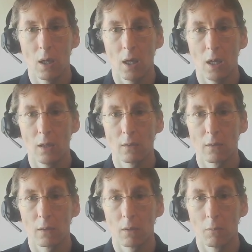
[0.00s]
and
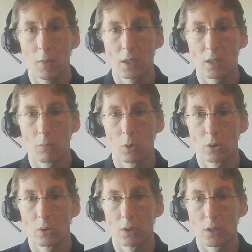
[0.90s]
Magic
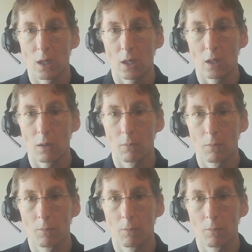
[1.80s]
Module Designer.